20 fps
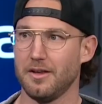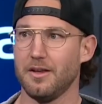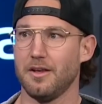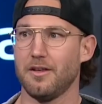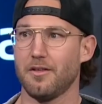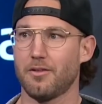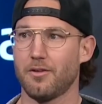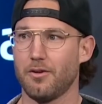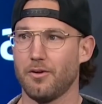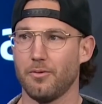
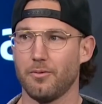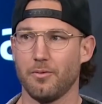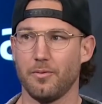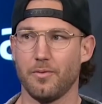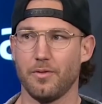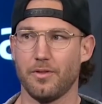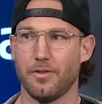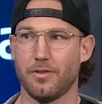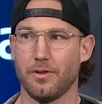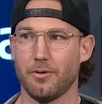Hmm. So
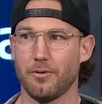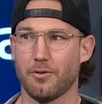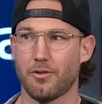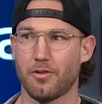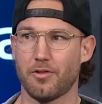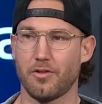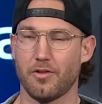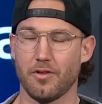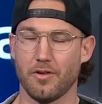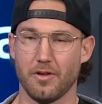
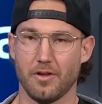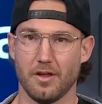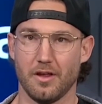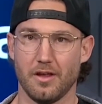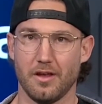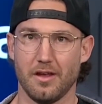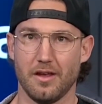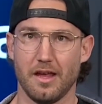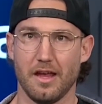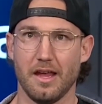there's
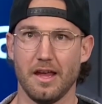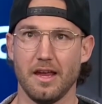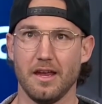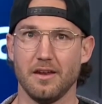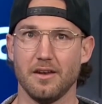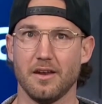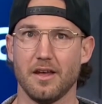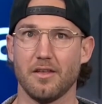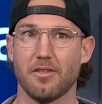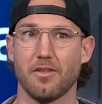a
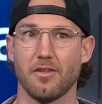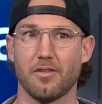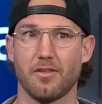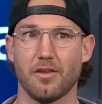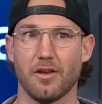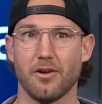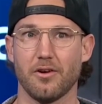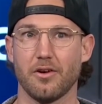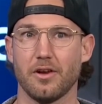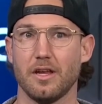
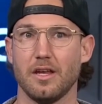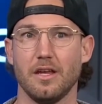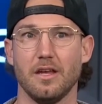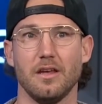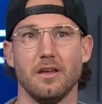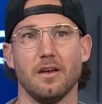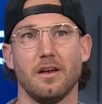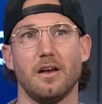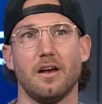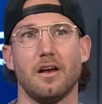
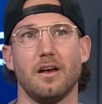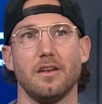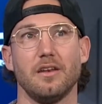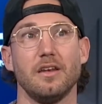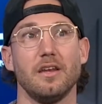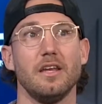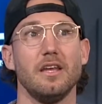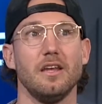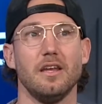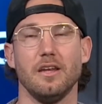necessary uh,
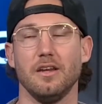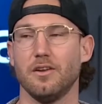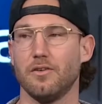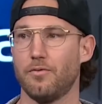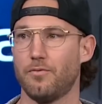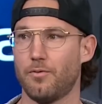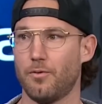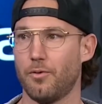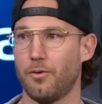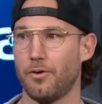need
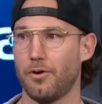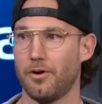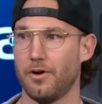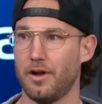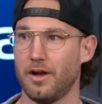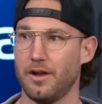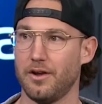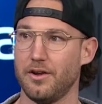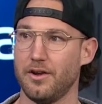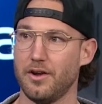for
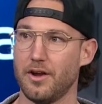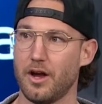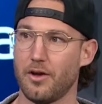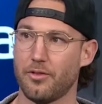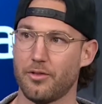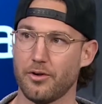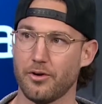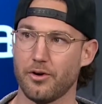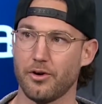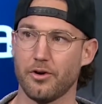
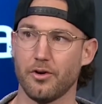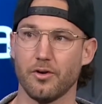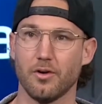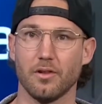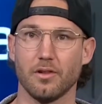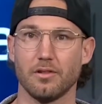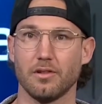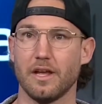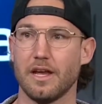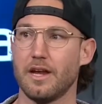another
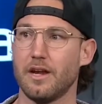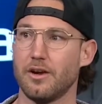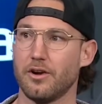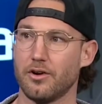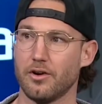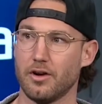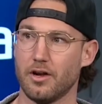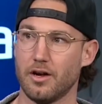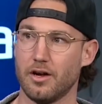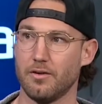
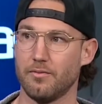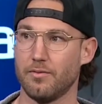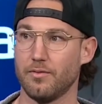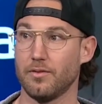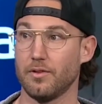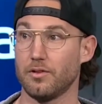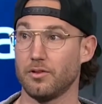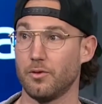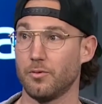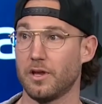layer of
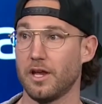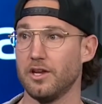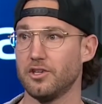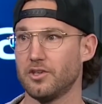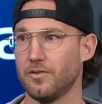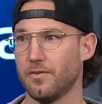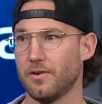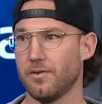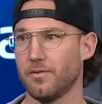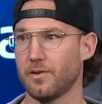
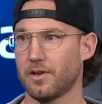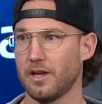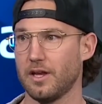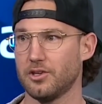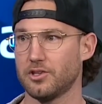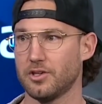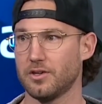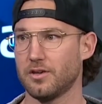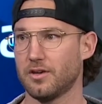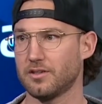location
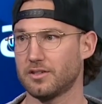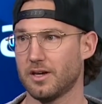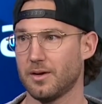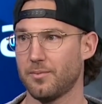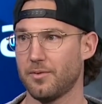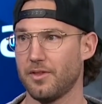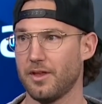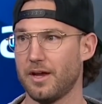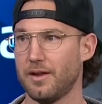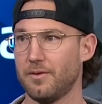verification on
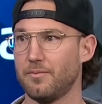top of that.